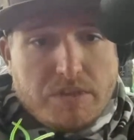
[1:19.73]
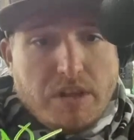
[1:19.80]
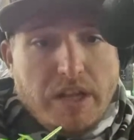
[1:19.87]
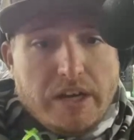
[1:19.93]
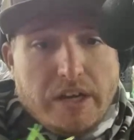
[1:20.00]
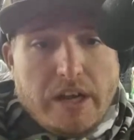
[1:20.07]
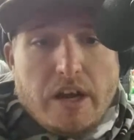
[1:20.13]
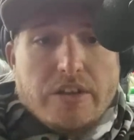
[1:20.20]

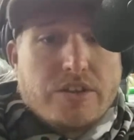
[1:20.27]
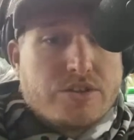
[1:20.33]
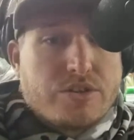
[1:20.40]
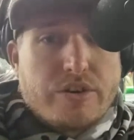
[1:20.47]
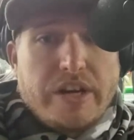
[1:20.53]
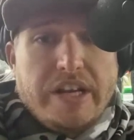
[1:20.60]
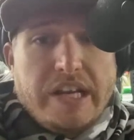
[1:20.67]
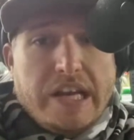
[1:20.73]
literally on the
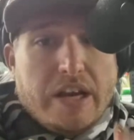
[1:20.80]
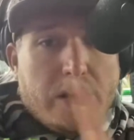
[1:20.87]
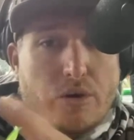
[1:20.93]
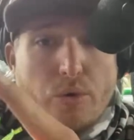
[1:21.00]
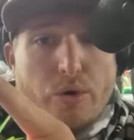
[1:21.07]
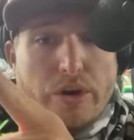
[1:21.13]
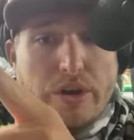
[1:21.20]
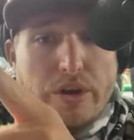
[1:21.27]
screen here,
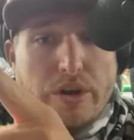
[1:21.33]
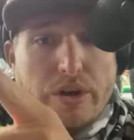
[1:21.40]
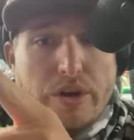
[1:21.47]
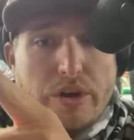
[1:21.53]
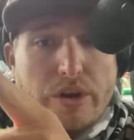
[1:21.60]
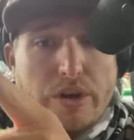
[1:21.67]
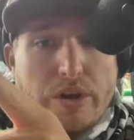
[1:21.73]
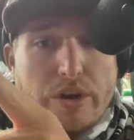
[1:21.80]
or you can
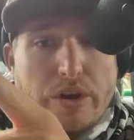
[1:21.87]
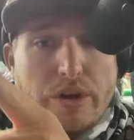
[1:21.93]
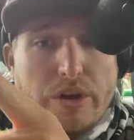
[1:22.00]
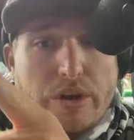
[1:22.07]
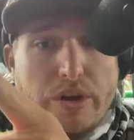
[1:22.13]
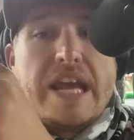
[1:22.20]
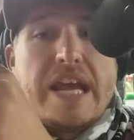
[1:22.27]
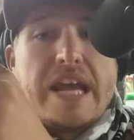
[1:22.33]
click
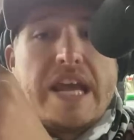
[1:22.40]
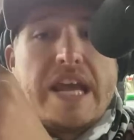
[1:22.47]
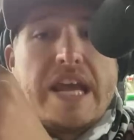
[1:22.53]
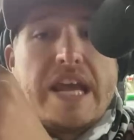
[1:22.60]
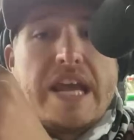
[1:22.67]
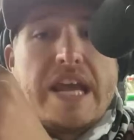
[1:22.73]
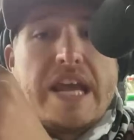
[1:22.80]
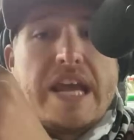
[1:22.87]
this,
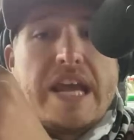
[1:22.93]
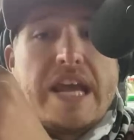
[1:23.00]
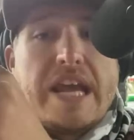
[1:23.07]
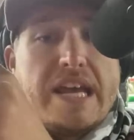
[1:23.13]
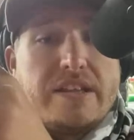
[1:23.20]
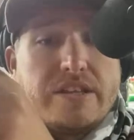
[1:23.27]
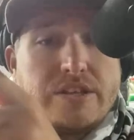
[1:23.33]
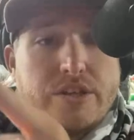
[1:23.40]
you can
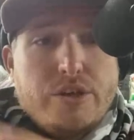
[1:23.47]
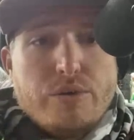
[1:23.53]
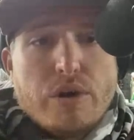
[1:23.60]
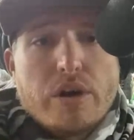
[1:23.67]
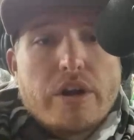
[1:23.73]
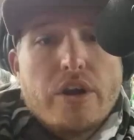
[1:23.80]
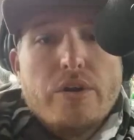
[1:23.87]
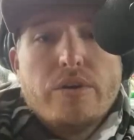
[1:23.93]
scan this
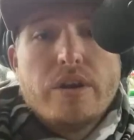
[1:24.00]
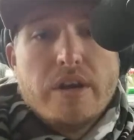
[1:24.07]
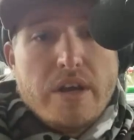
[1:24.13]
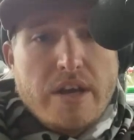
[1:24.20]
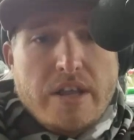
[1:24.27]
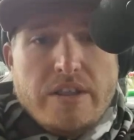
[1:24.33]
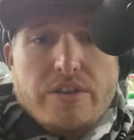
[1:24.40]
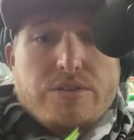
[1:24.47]
QR code.
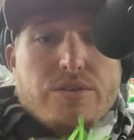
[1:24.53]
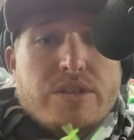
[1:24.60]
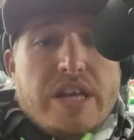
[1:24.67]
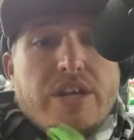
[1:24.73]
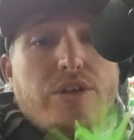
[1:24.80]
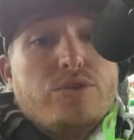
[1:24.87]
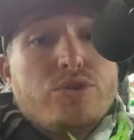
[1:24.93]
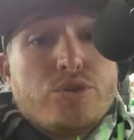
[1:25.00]
This will
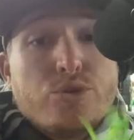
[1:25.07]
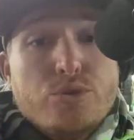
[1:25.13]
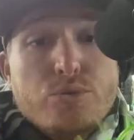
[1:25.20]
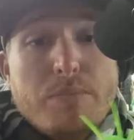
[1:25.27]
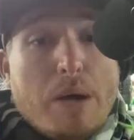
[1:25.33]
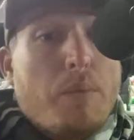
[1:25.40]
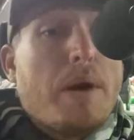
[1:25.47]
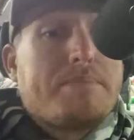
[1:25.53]
take you to
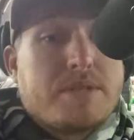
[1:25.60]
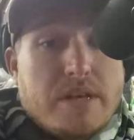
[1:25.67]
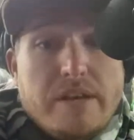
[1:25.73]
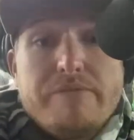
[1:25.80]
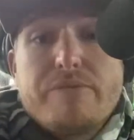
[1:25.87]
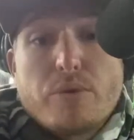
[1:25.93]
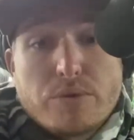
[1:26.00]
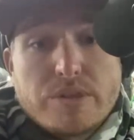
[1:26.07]
my
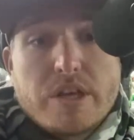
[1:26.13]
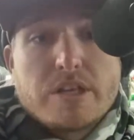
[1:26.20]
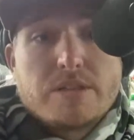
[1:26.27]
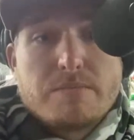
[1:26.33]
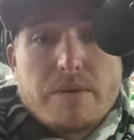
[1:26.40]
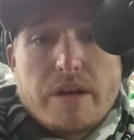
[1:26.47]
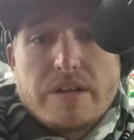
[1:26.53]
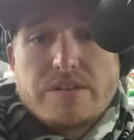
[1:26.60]
website,
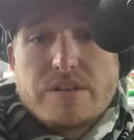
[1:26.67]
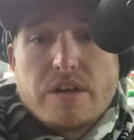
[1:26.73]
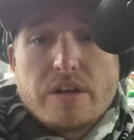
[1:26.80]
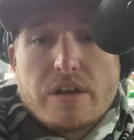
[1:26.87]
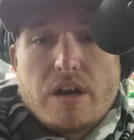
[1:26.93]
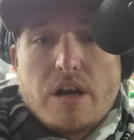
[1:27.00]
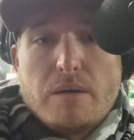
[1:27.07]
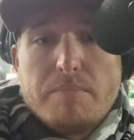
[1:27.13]

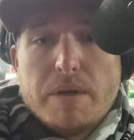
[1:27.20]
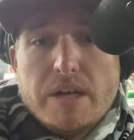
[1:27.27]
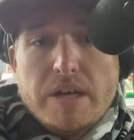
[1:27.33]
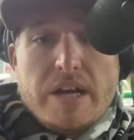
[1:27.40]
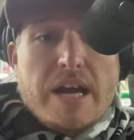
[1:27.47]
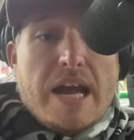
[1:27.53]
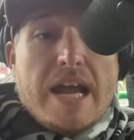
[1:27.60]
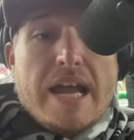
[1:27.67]
folkscustomcranks.com,
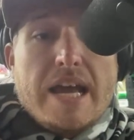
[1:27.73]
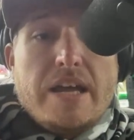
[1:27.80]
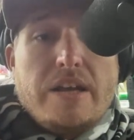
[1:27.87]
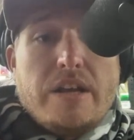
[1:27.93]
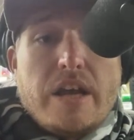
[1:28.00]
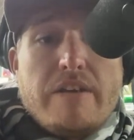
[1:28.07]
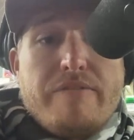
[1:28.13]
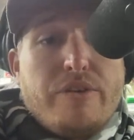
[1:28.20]

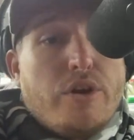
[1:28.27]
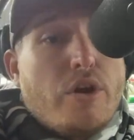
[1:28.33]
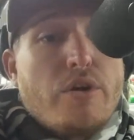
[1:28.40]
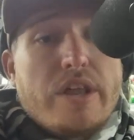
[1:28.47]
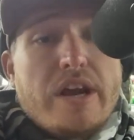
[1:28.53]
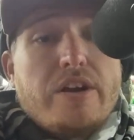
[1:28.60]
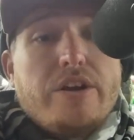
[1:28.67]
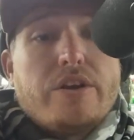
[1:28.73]
and if you go
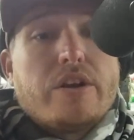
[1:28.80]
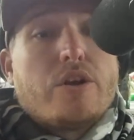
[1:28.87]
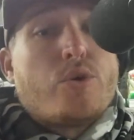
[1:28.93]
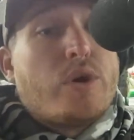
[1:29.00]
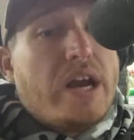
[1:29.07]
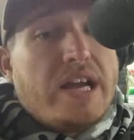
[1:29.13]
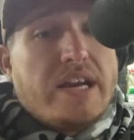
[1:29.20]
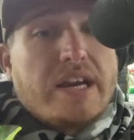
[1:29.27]
there, you can
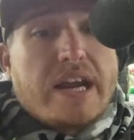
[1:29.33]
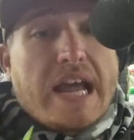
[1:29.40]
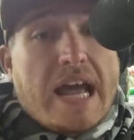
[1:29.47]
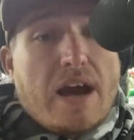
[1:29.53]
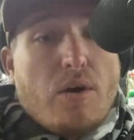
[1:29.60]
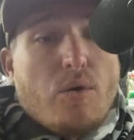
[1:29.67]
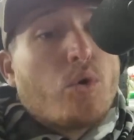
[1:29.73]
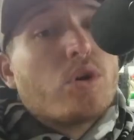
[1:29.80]
create an
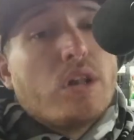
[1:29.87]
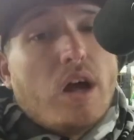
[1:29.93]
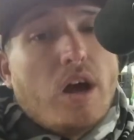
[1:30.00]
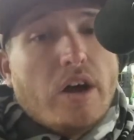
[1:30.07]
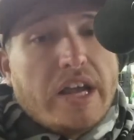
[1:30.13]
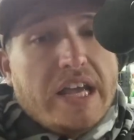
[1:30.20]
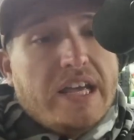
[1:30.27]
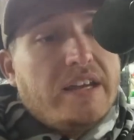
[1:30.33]
account or
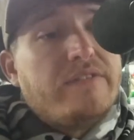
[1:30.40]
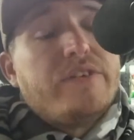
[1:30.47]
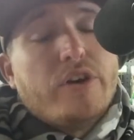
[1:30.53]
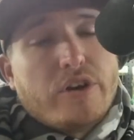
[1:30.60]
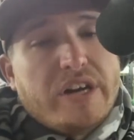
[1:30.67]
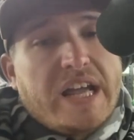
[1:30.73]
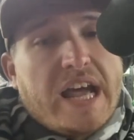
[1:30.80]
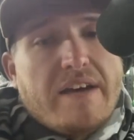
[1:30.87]
log in if you
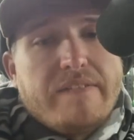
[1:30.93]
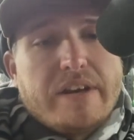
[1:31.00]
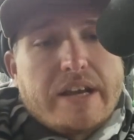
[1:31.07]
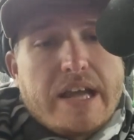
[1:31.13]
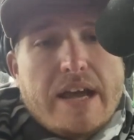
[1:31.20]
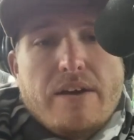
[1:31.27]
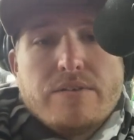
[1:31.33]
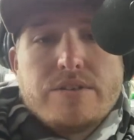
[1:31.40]
already have an
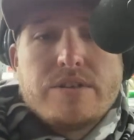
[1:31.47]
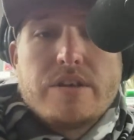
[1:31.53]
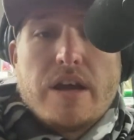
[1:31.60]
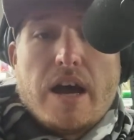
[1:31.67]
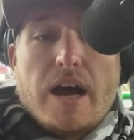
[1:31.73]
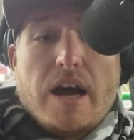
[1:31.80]
account.